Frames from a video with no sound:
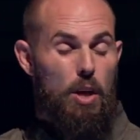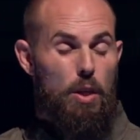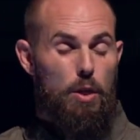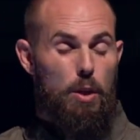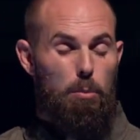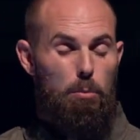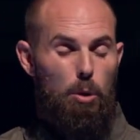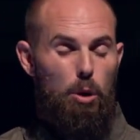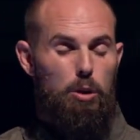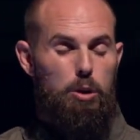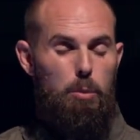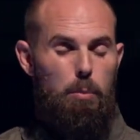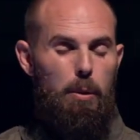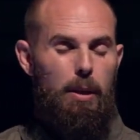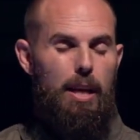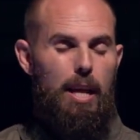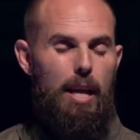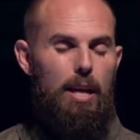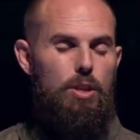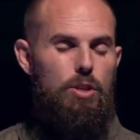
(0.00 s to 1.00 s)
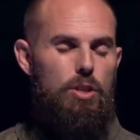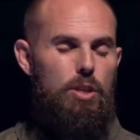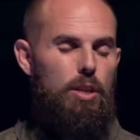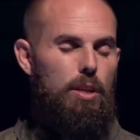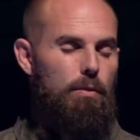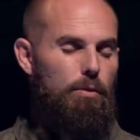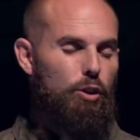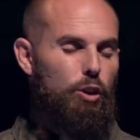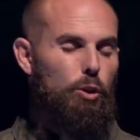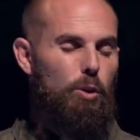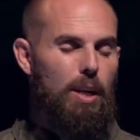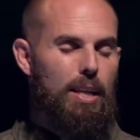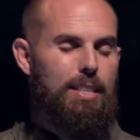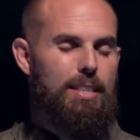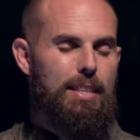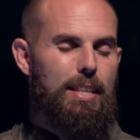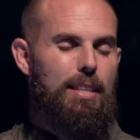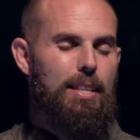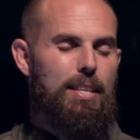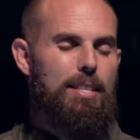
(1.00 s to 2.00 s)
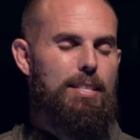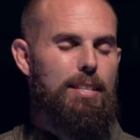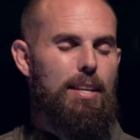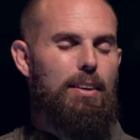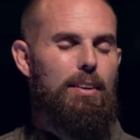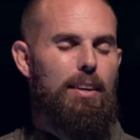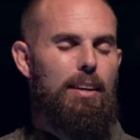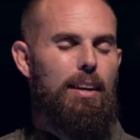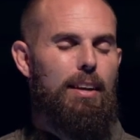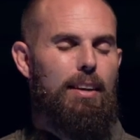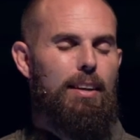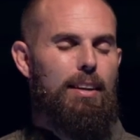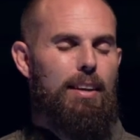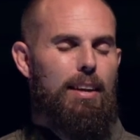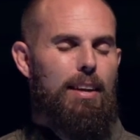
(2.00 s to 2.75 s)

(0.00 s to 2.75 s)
the multiplication of trust in this area